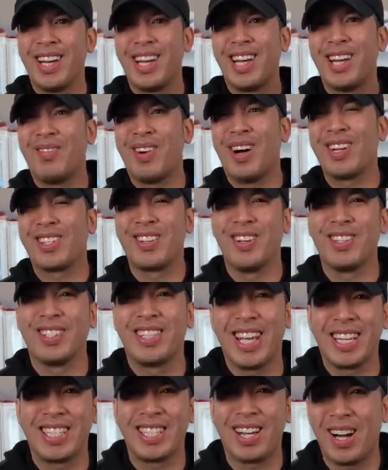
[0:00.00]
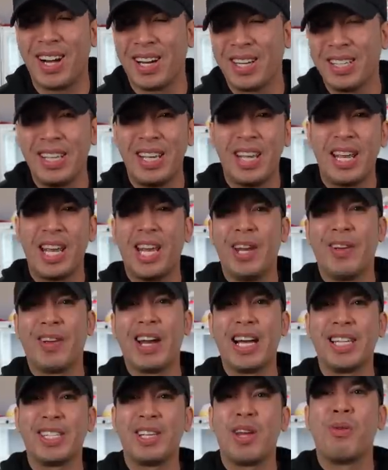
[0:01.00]
And I'm also on TikTok. Anyway
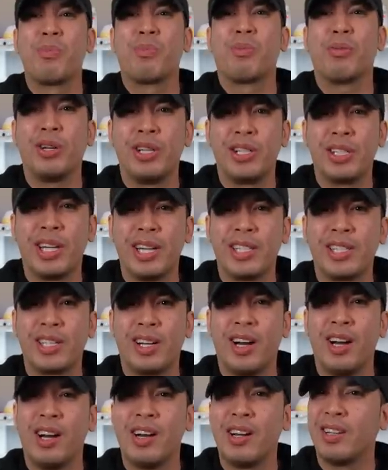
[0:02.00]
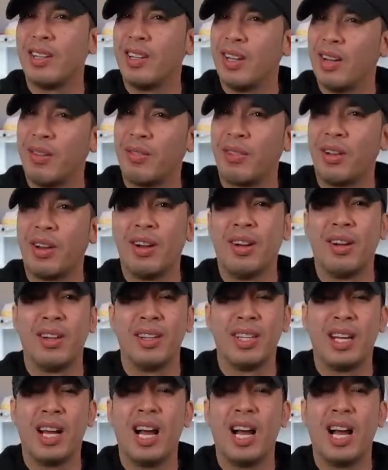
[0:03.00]
guys, appreciate y'all. Love y'all.